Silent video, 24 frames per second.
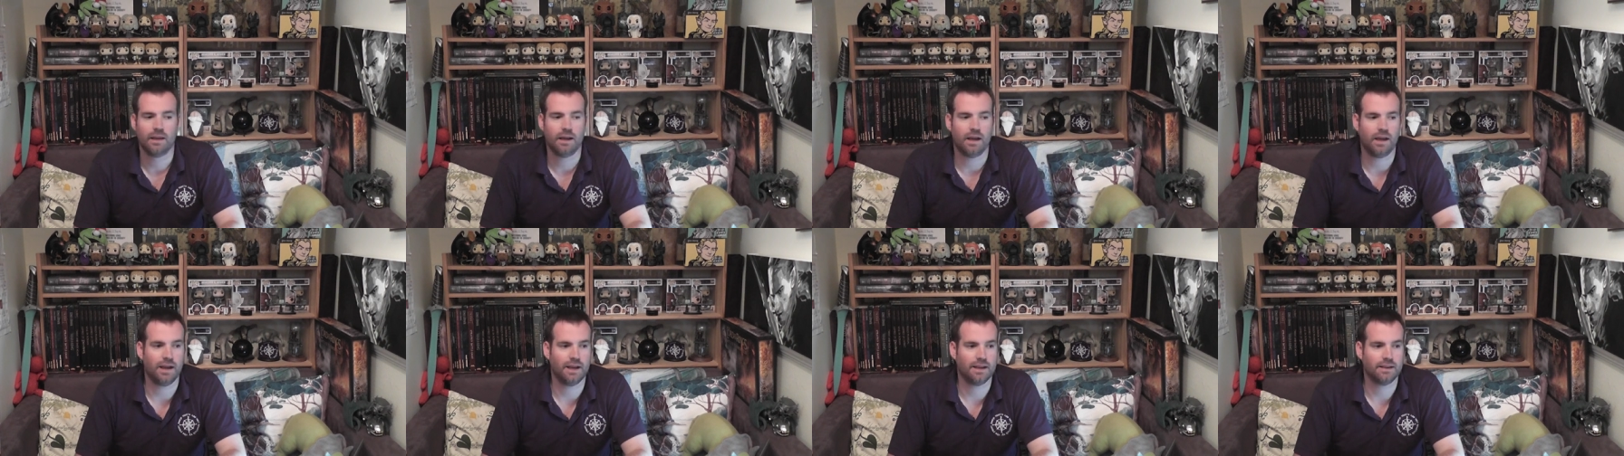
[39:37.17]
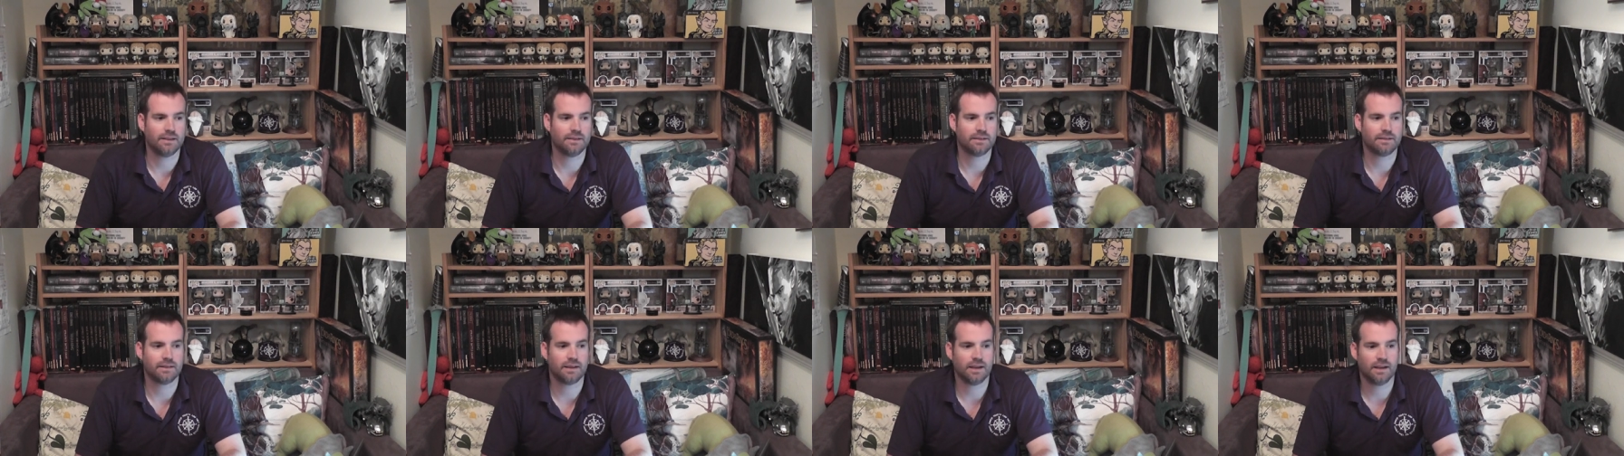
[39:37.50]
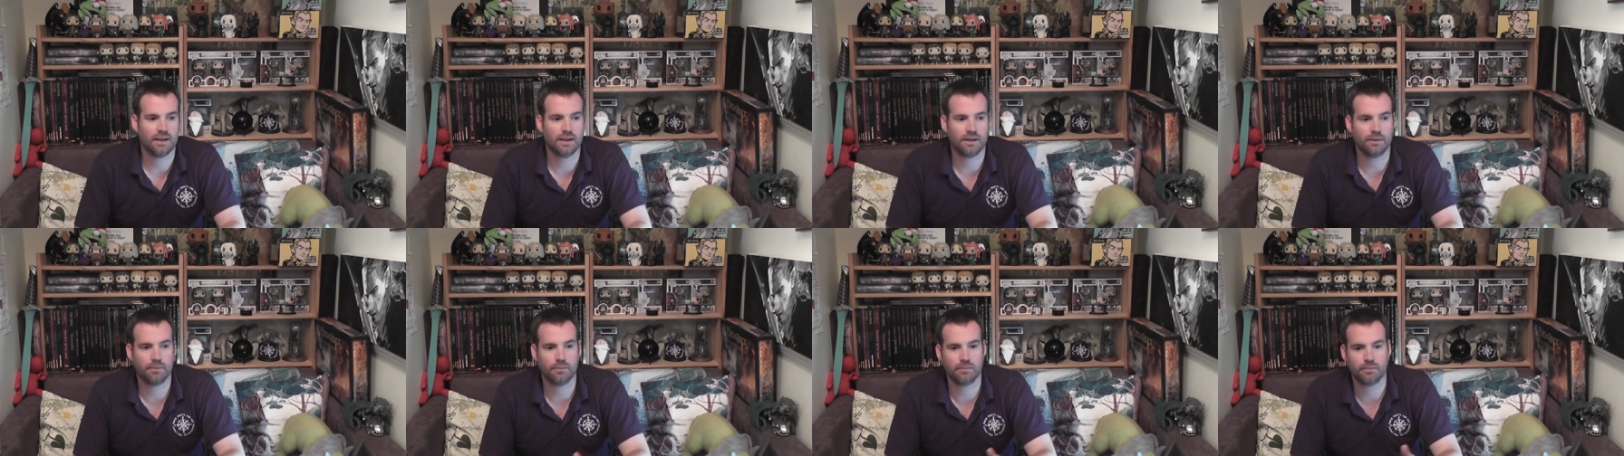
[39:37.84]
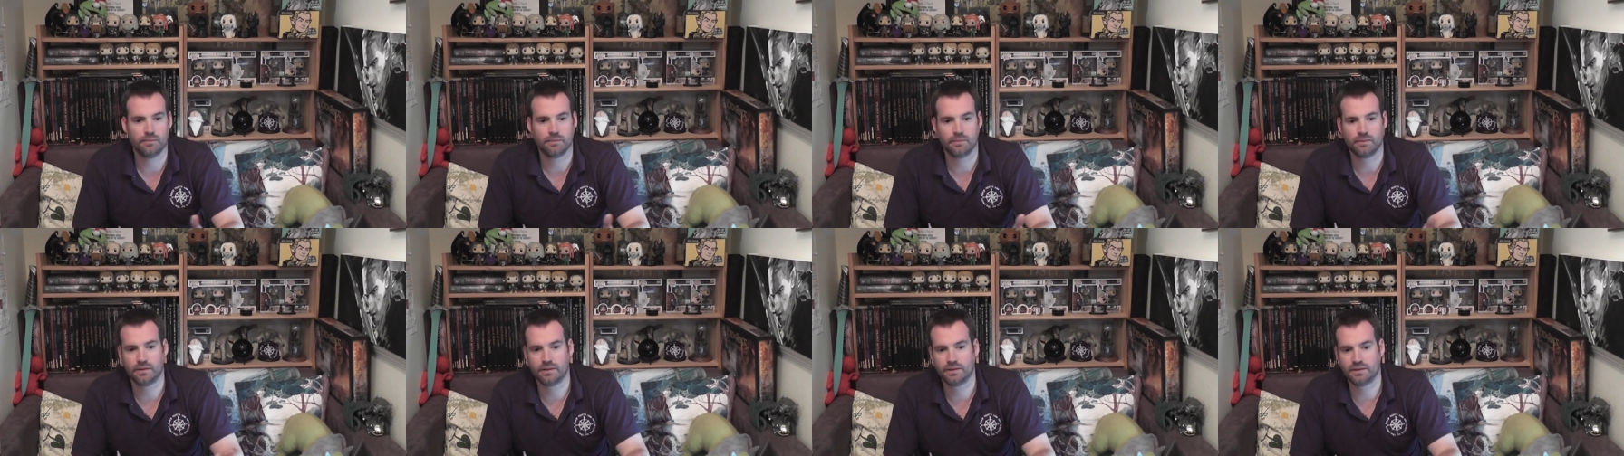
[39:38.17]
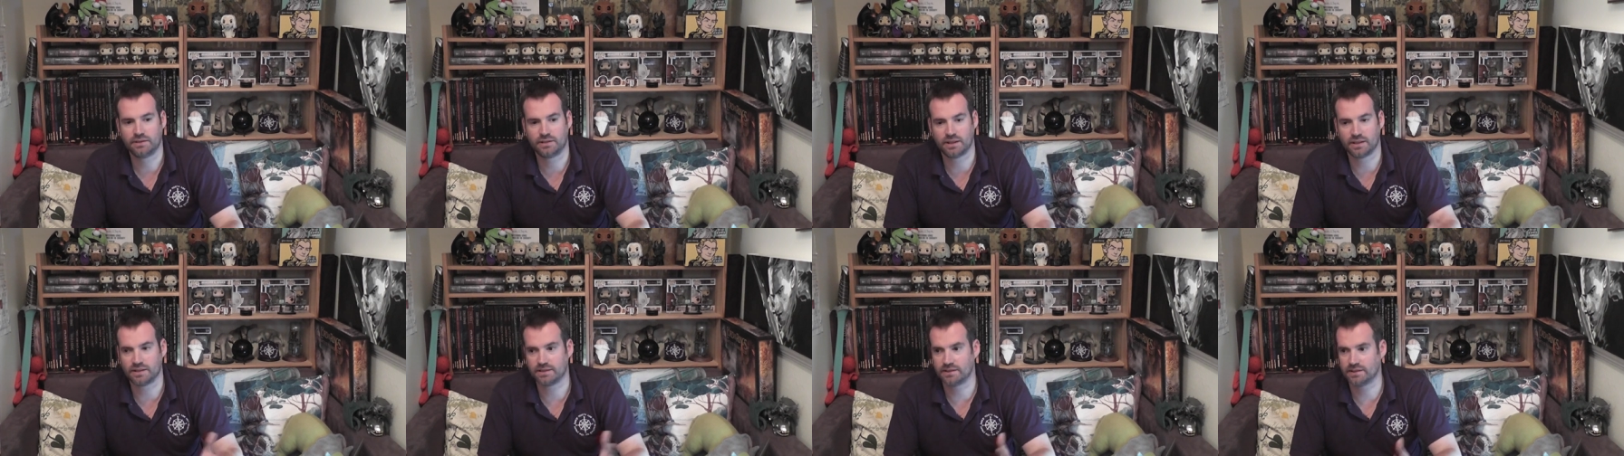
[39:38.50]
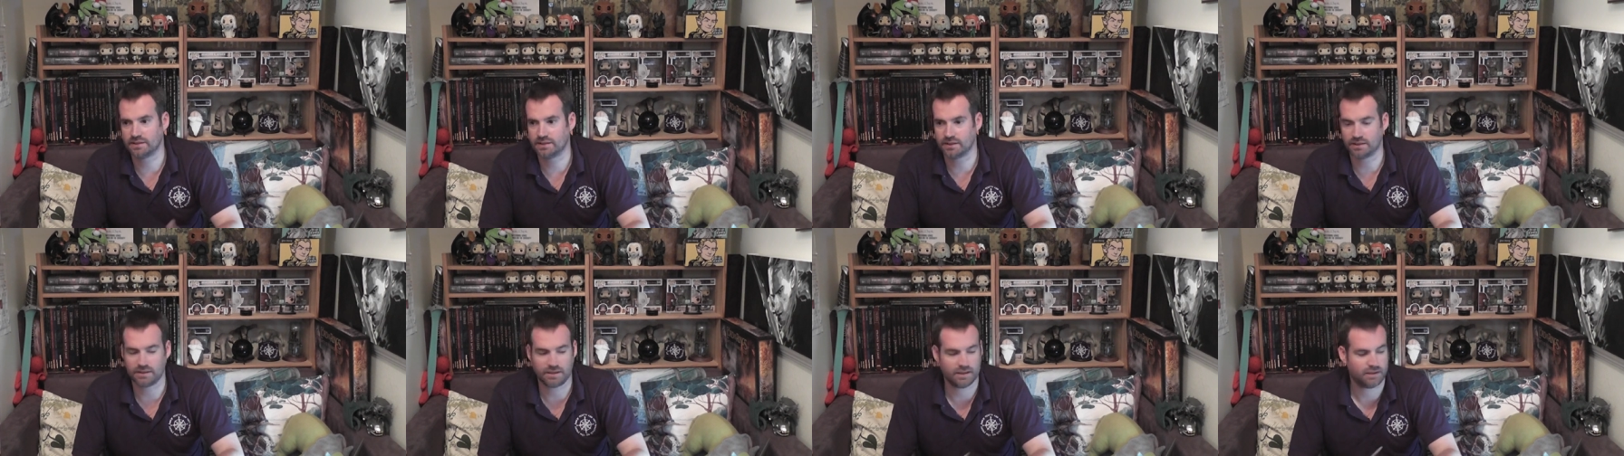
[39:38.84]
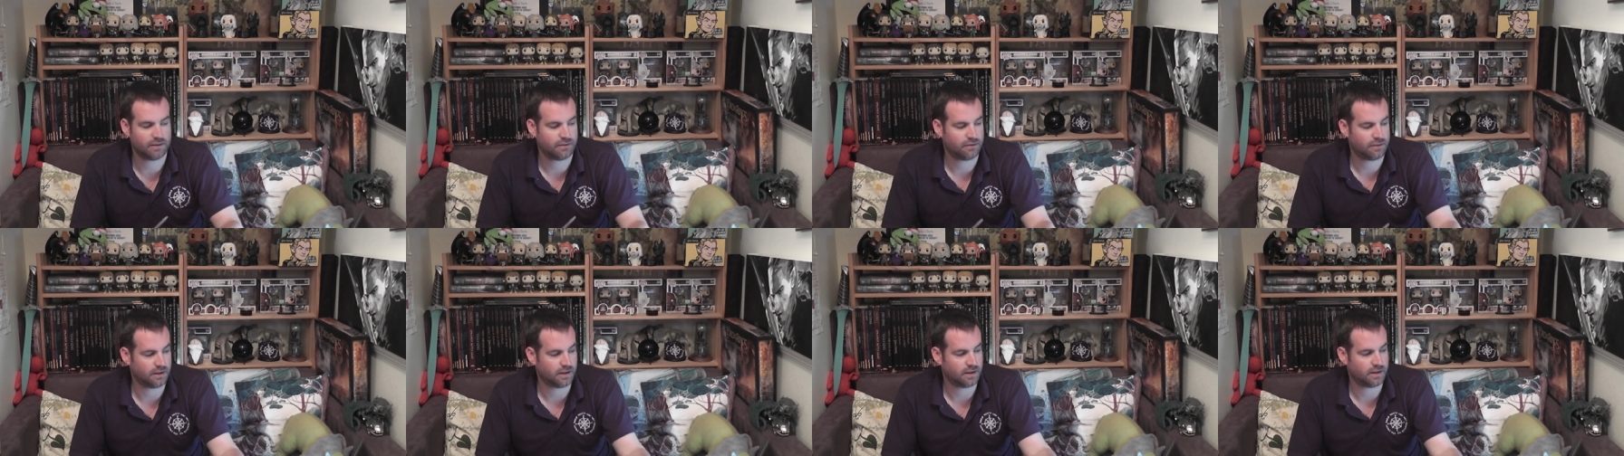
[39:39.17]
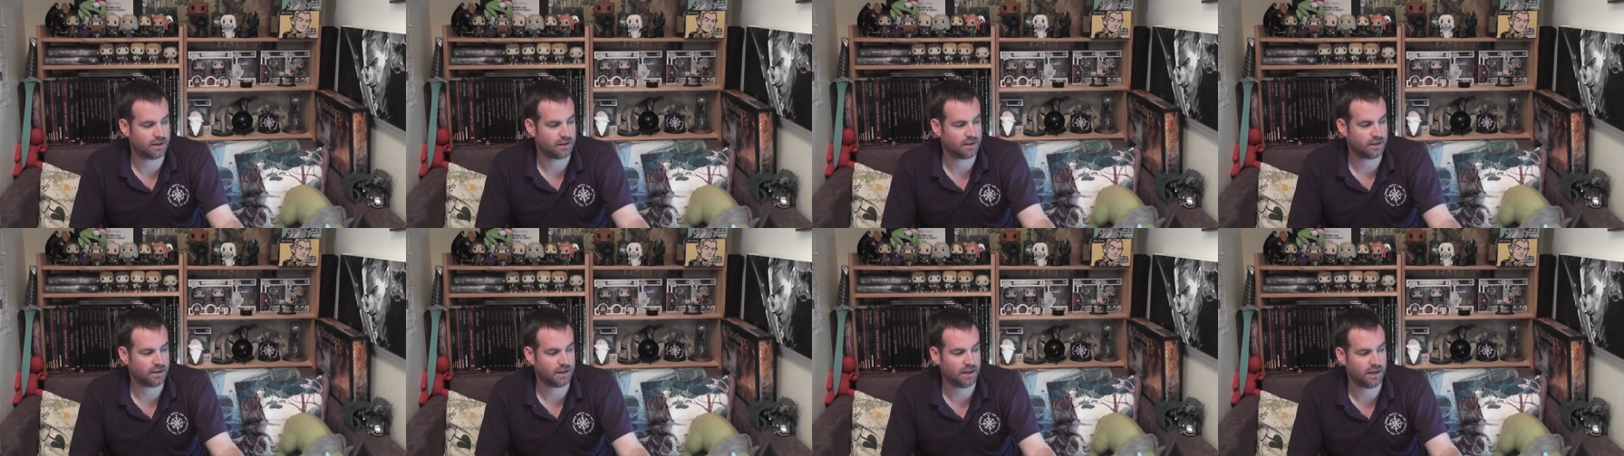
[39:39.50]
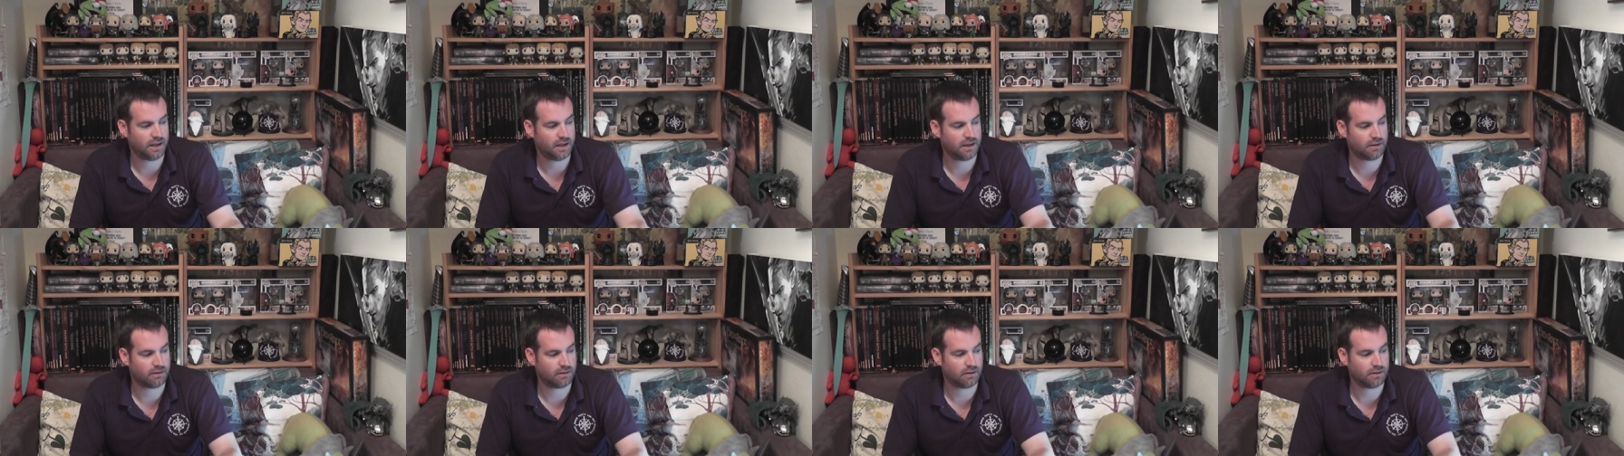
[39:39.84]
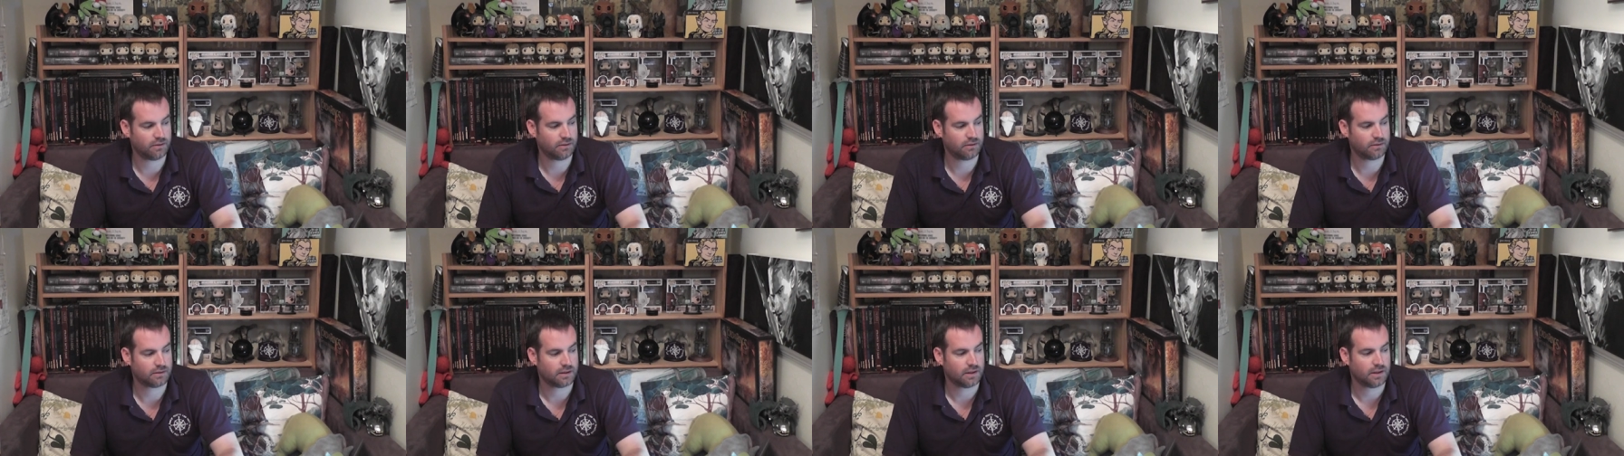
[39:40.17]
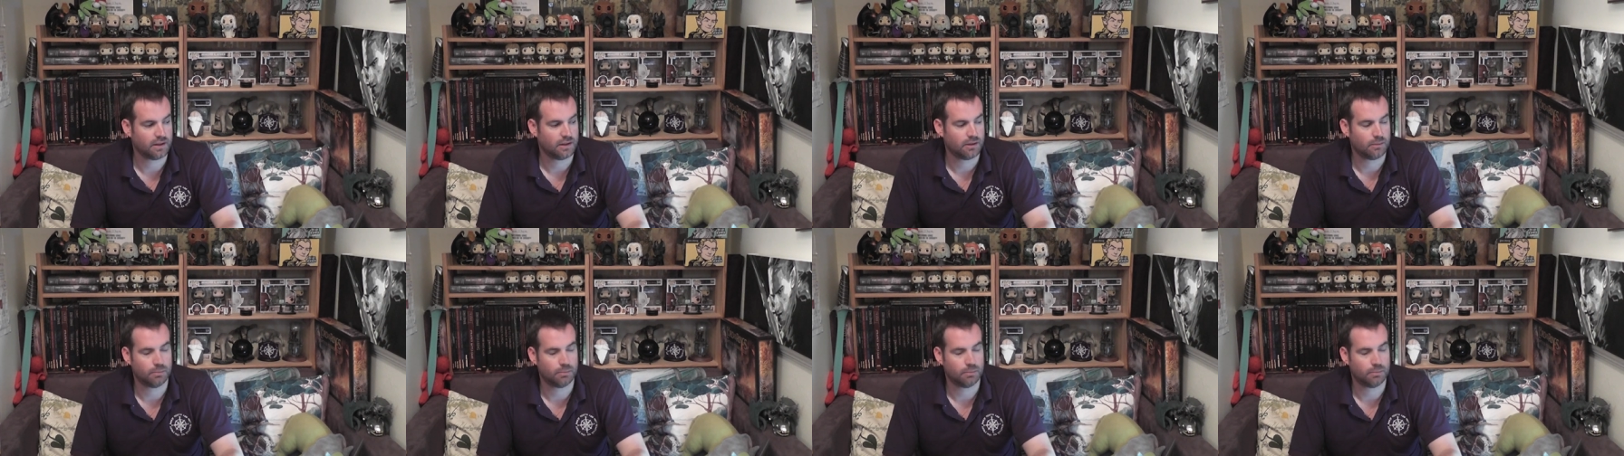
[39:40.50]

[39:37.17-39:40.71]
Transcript: And um, just as I did for the, the heroes,